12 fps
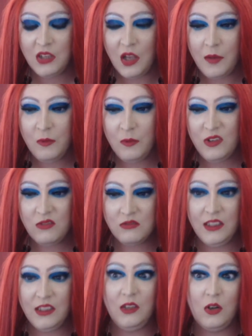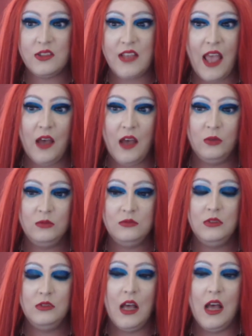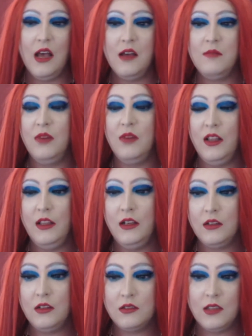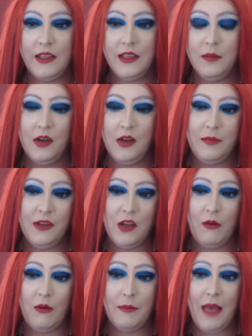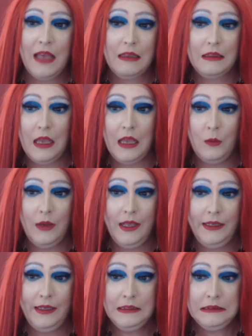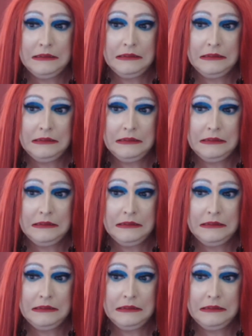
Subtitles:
we're not really locked down, but it looks like it might be going back that way.